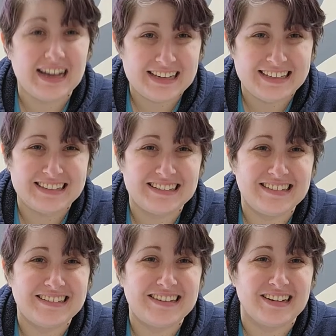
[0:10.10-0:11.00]
Hi, this
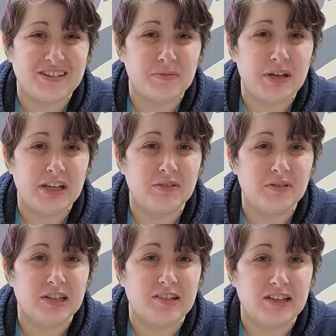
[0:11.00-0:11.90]
is Dr. Munyon
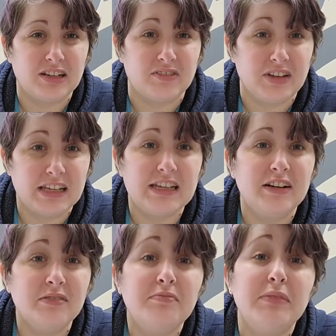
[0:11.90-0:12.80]
with Exotic Vet Care.